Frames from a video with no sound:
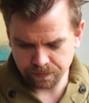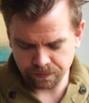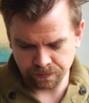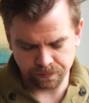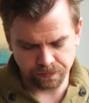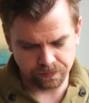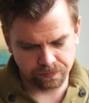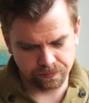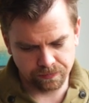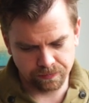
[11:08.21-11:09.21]
oh,
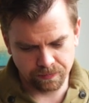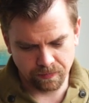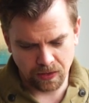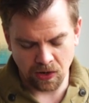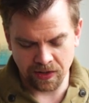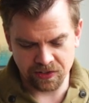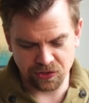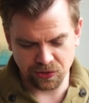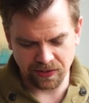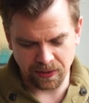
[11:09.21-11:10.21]
that's
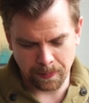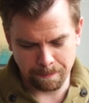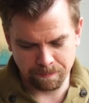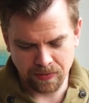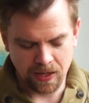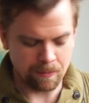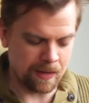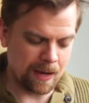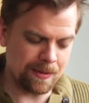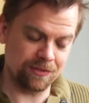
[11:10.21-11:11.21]
interesting.
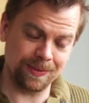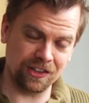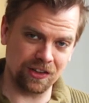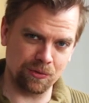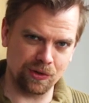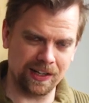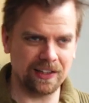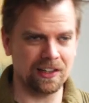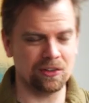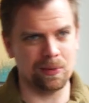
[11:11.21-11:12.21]
Maybe it's because I'm
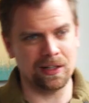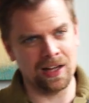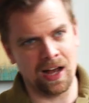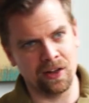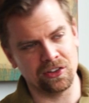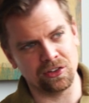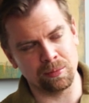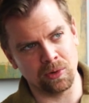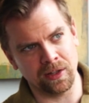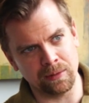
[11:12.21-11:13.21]
drinking this, but now this
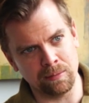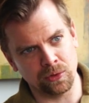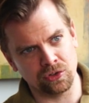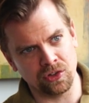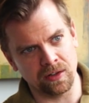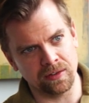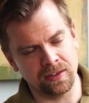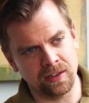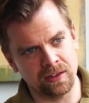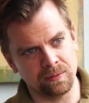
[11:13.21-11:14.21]
is more like milk
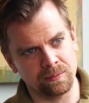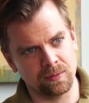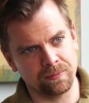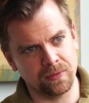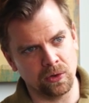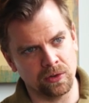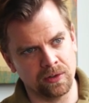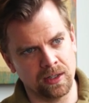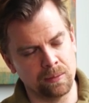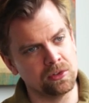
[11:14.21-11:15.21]
chocolate than
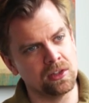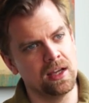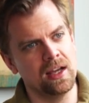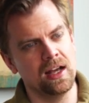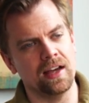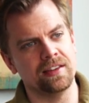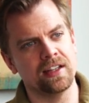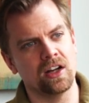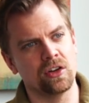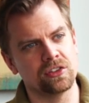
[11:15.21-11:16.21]
cocoa nibs. I
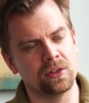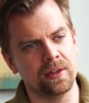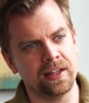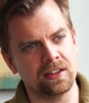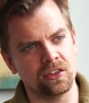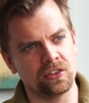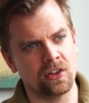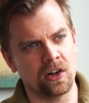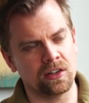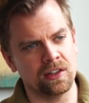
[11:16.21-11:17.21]
think also like the
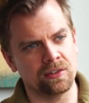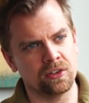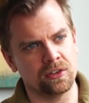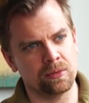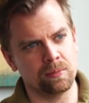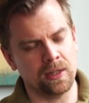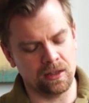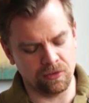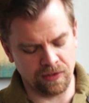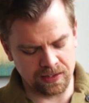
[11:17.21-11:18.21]
stark difference
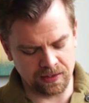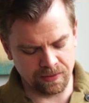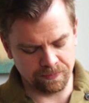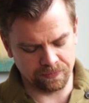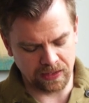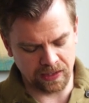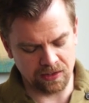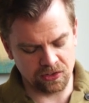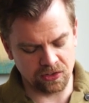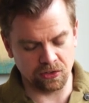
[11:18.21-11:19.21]
in the fact that,
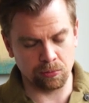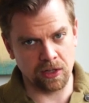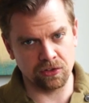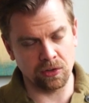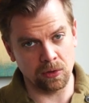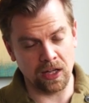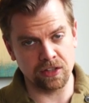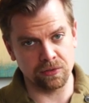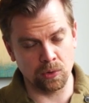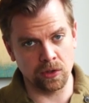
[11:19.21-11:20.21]
and this is espresso,
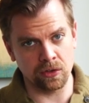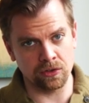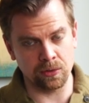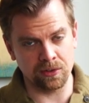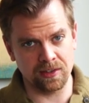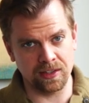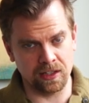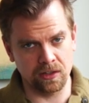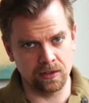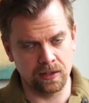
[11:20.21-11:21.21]
lots of oil, so it's
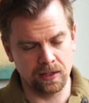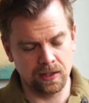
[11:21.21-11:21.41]
thicker.